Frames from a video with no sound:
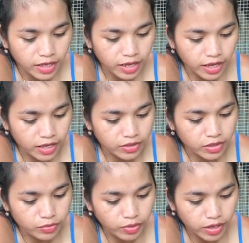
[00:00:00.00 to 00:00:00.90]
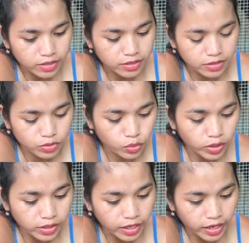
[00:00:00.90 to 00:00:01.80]
And the rest,
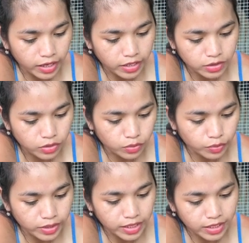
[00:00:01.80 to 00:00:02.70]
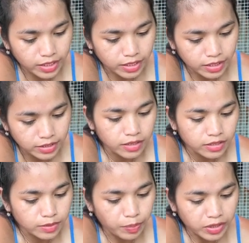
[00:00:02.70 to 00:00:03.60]
28, we eat it.
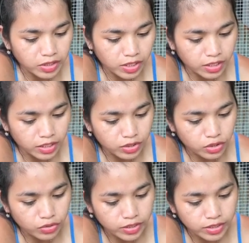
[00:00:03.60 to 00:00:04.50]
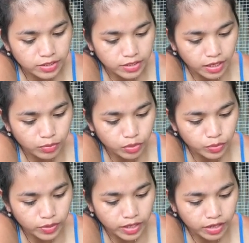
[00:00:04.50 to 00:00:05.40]
Especially during the time when
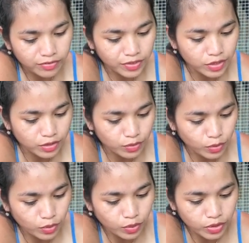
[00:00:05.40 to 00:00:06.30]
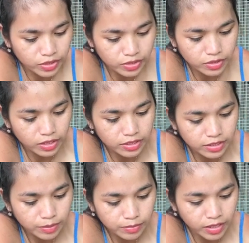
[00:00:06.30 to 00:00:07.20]
we have visitors, there are
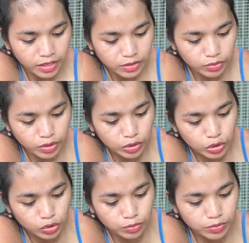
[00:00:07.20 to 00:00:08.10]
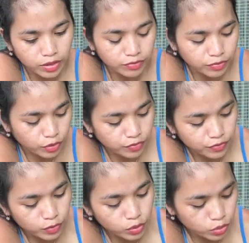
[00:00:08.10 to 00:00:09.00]
some days we consume them for
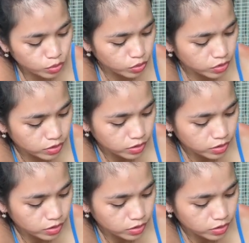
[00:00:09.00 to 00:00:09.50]
food,